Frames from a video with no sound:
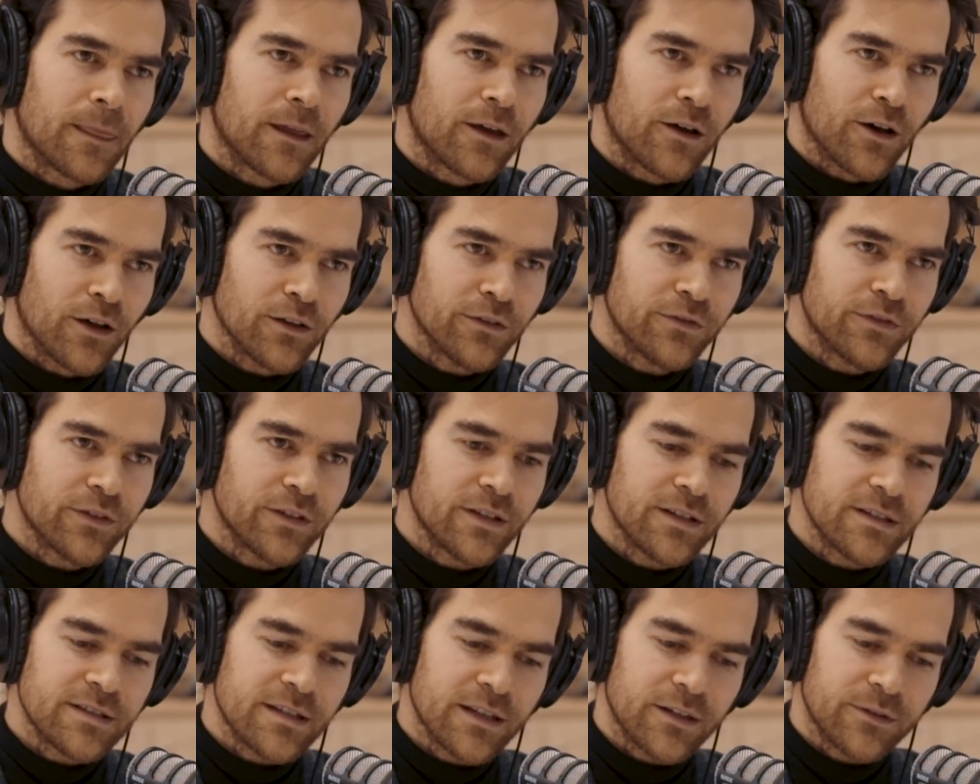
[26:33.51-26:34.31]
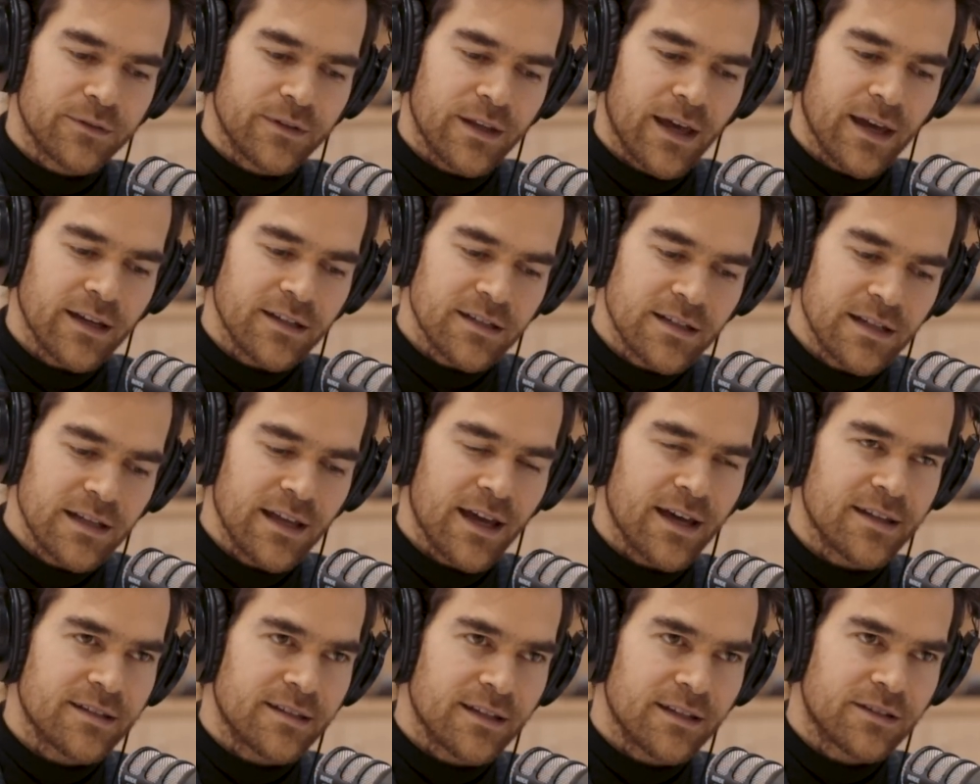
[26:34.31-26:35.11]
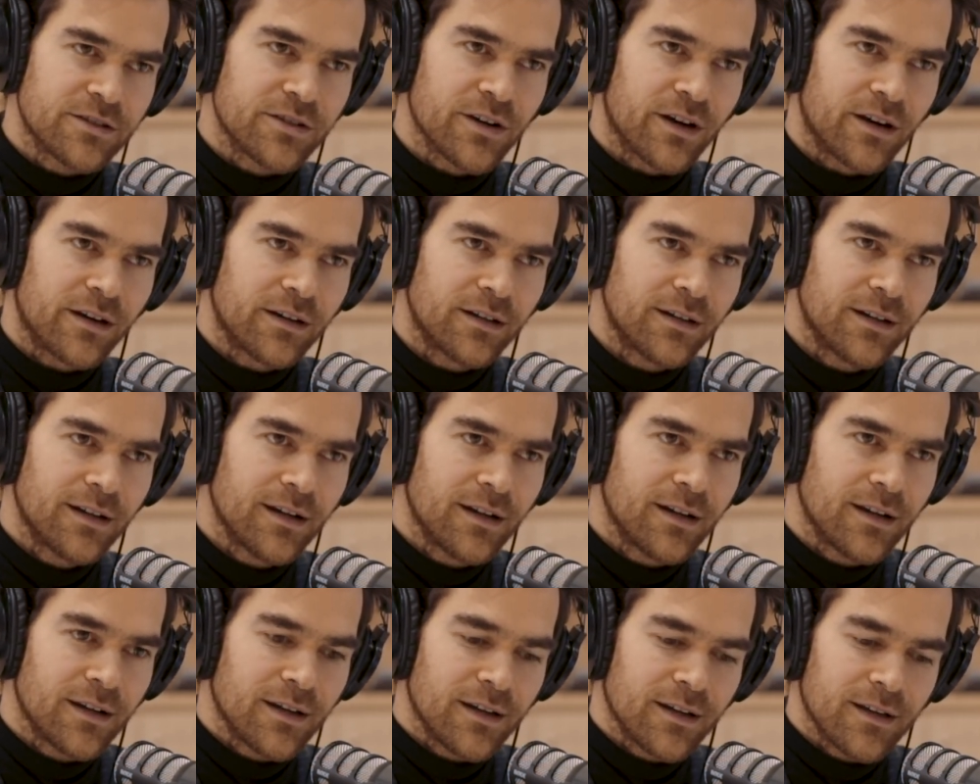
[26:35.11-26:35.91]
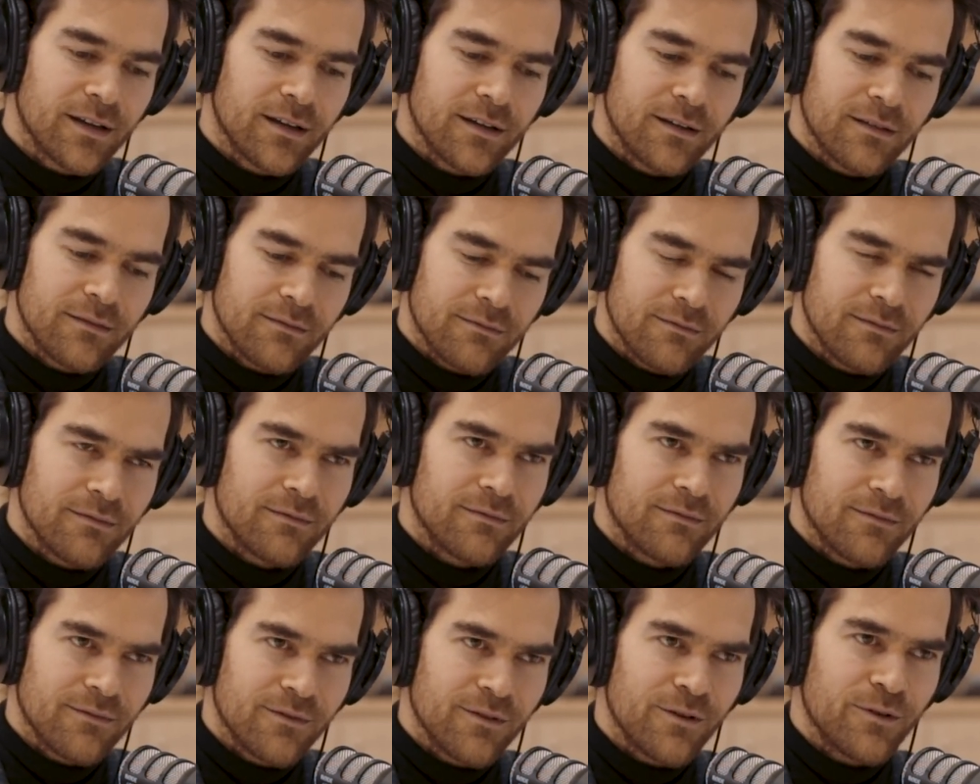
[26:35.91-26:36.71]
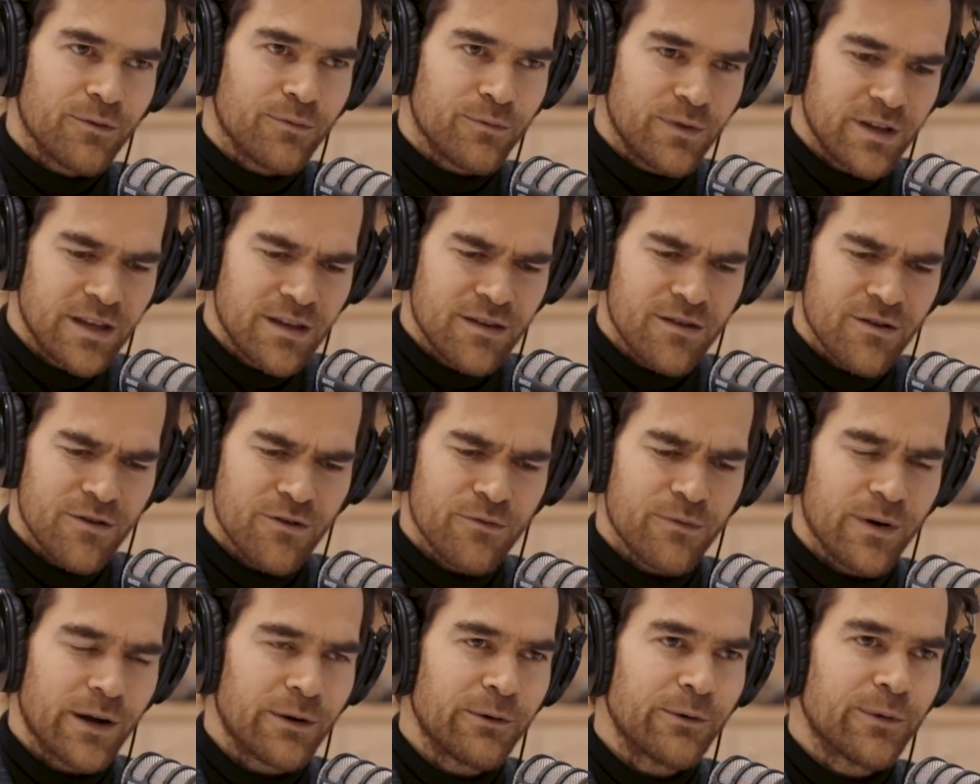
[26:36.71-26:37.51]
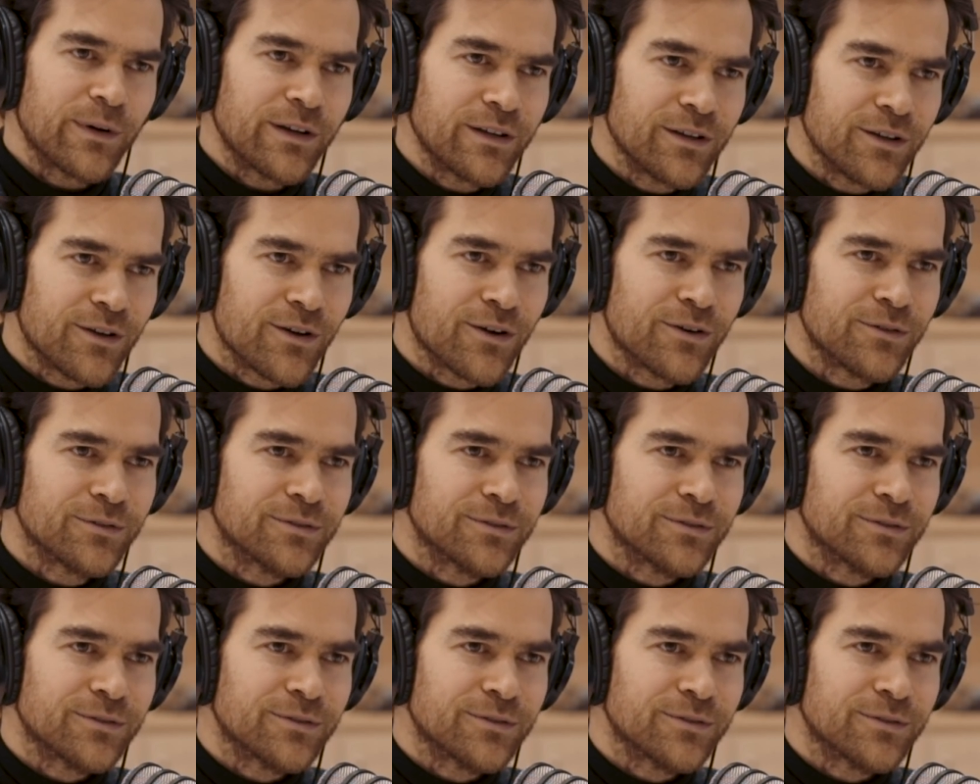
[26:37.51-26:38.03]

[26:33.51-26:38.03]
Confidence that actually, as HR, we know where we want to go.